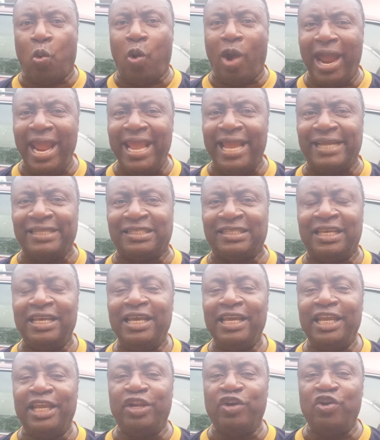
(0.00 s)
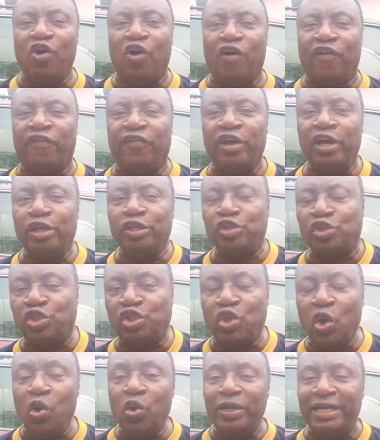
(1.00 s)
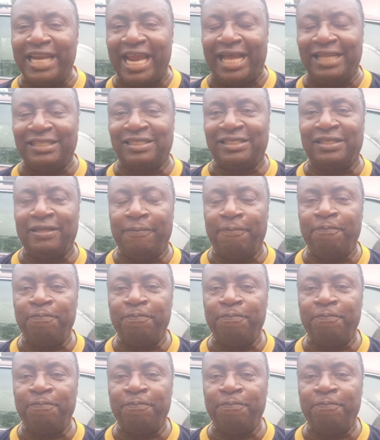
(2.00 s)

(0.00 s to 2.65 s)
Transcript: quiet enough so that